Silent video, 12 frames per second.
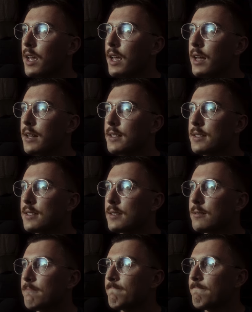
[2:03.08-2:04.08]
and
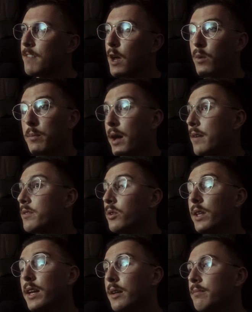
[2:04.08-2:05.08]
that we might have
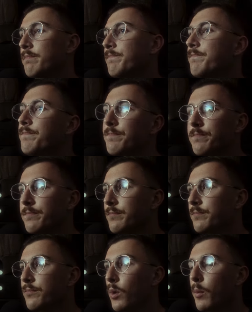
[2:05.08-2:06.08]
deleted.
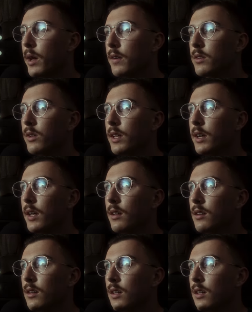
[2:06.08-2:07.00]
We might have deleted it.